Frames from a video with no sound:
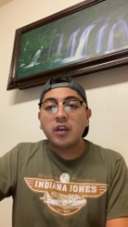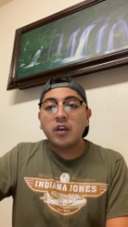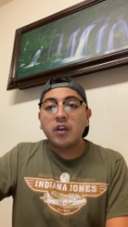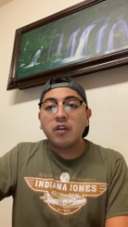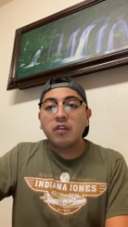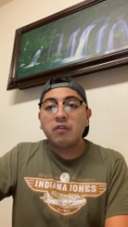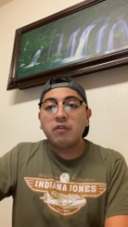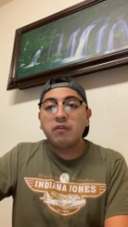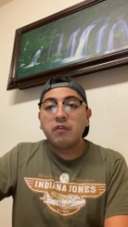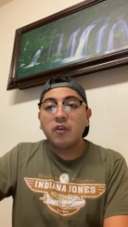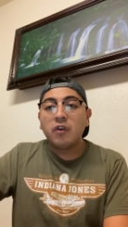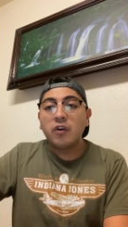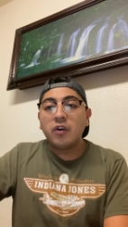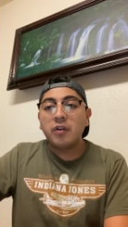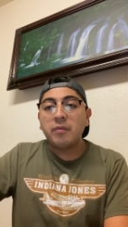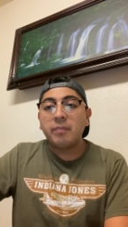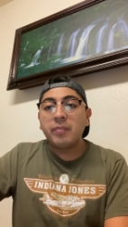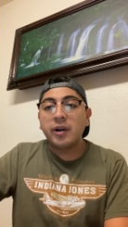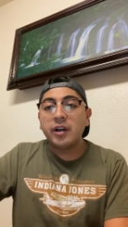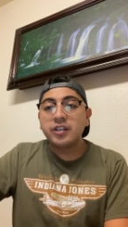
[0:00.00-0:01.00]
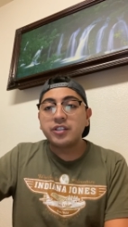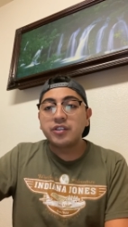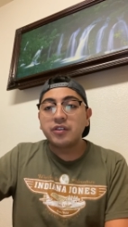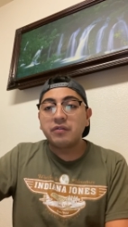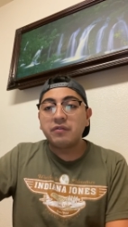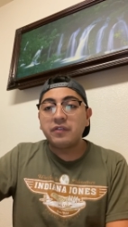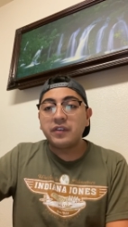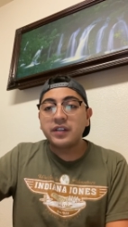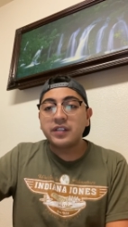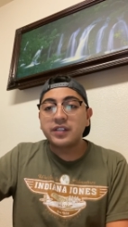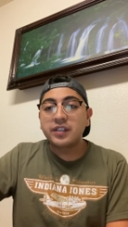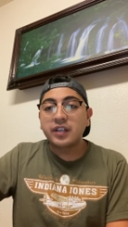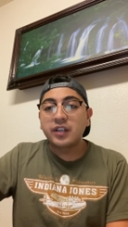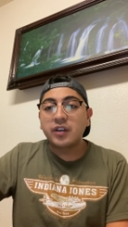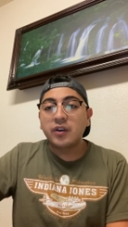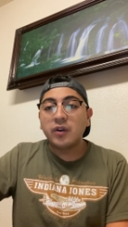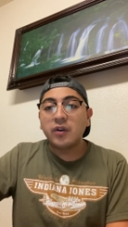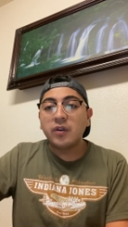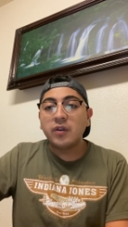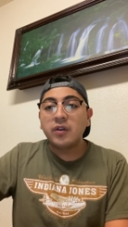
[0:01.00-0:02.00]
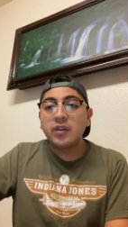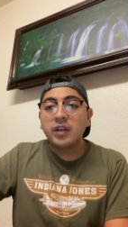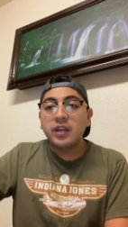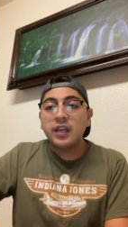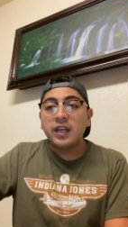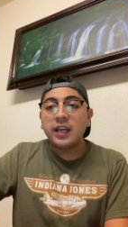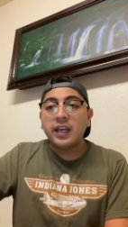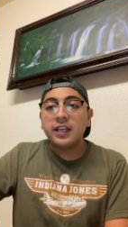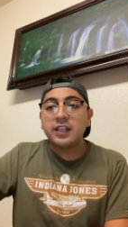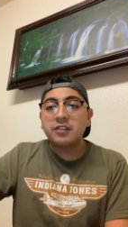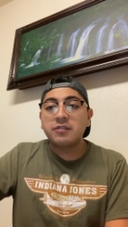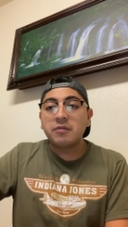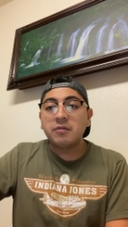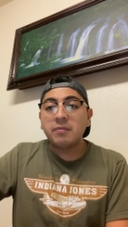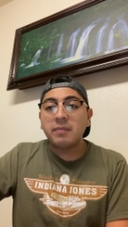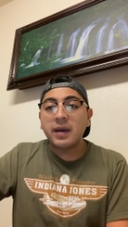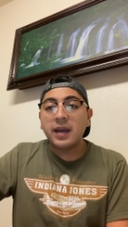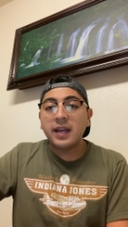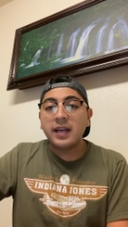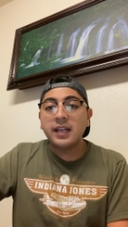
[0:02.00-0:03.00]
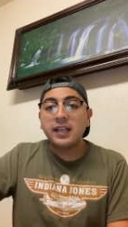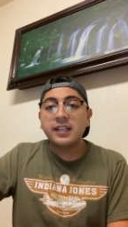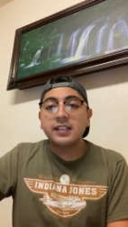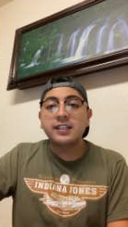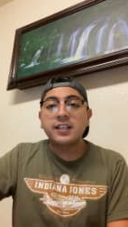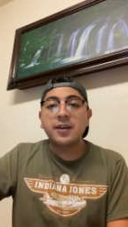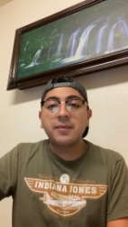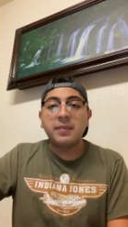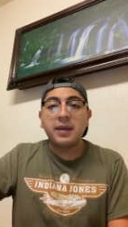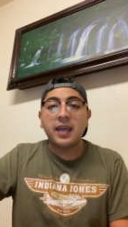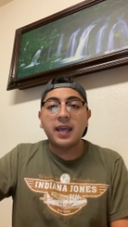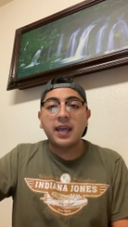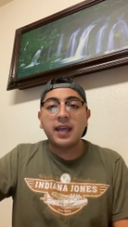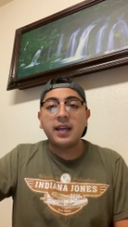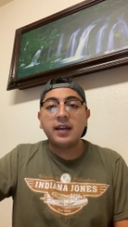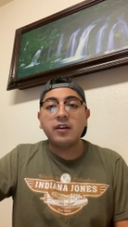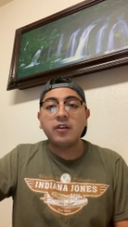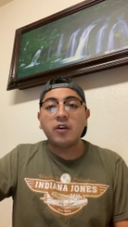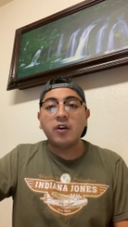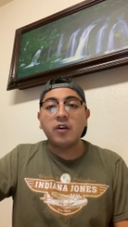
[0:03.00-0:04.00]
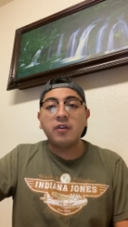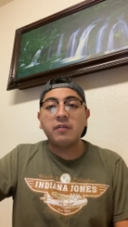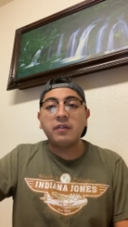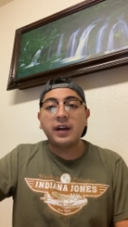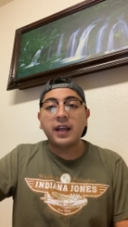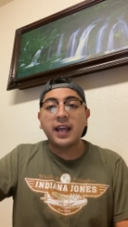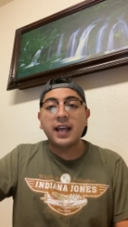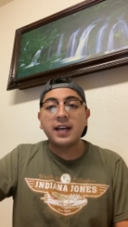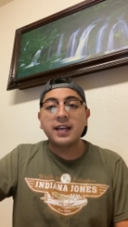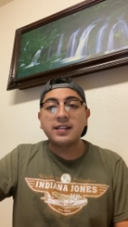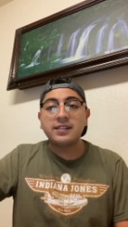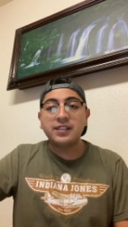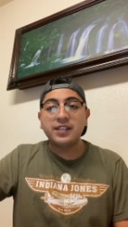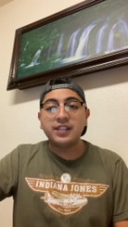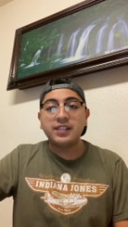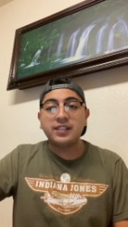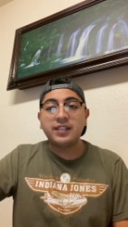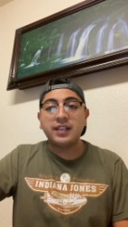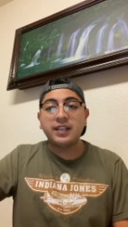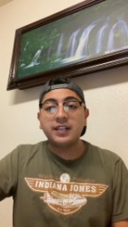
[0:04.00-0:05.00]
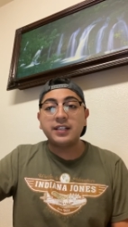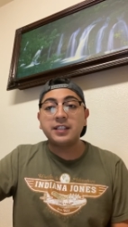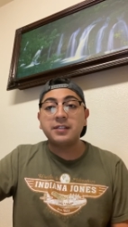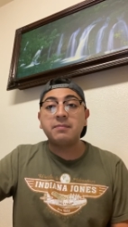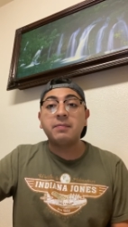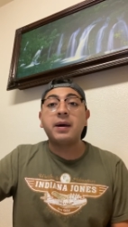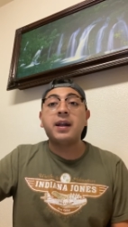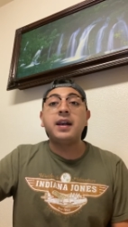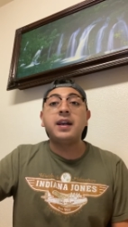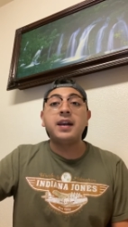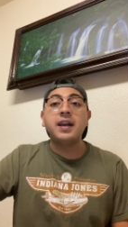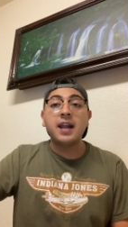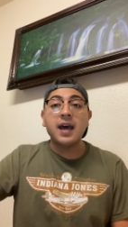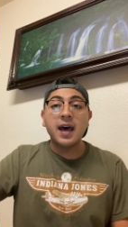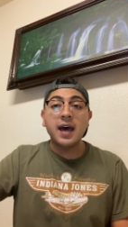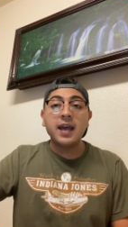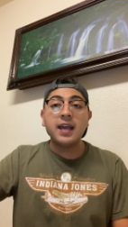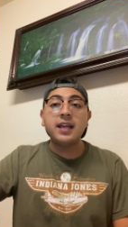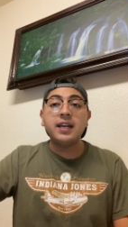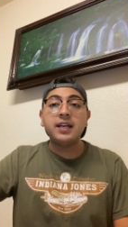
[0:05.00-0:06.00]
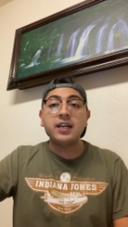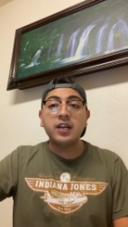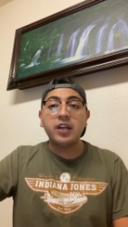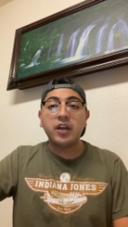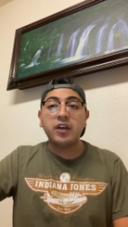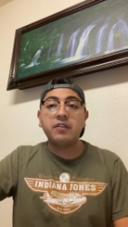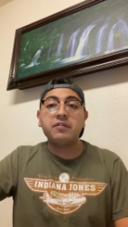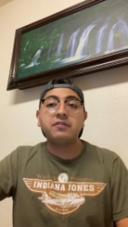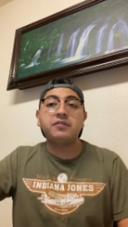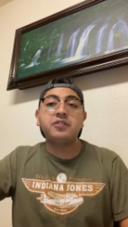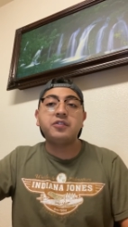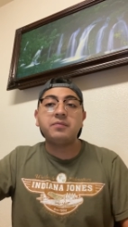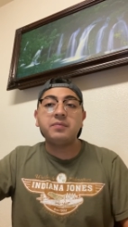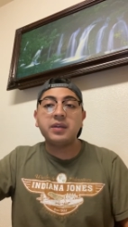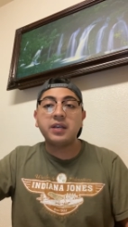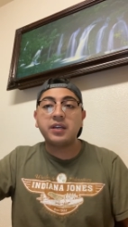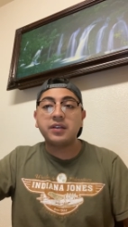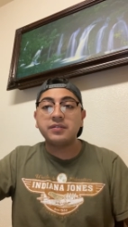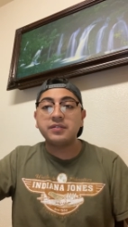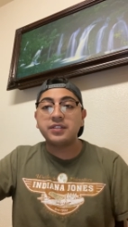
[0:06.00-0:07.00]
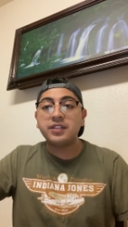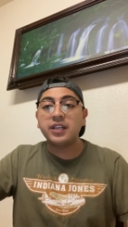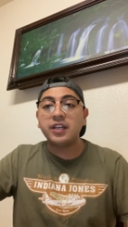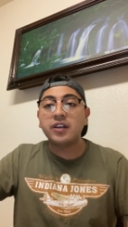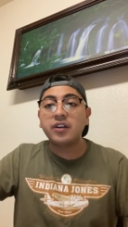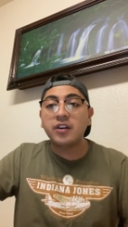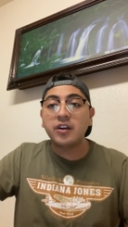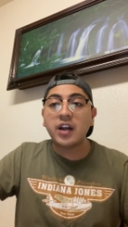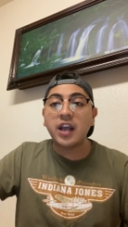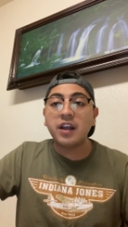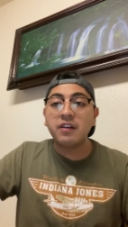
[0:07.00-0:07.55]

For partial physical, is providing some hand over hand assistance, but not enough to be considered a